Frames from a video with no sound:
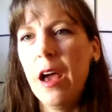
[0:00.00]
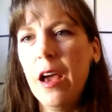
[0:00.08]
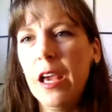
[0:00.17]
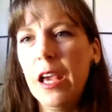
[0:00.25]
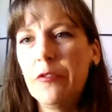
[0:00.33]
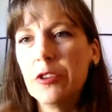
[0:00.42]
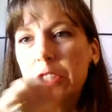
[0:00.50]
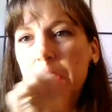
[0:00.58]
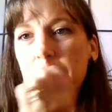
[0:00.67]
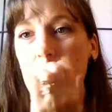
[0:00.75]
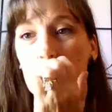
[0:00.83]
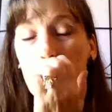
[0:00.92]
If you're
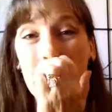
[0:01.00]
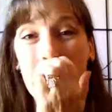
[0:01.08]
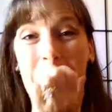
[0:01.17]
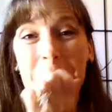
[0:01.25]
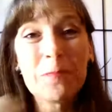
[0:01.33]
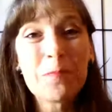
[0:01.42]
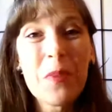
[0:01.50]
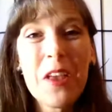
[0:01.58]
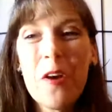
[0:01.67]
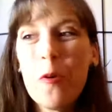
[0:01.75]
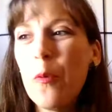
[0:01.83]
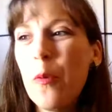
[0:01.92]
just joining us,
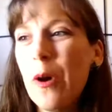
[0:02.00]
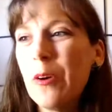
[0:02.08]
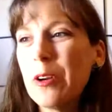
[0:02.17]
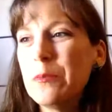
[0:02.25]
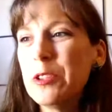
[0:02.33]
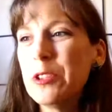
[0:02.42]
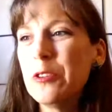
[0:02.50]
welcome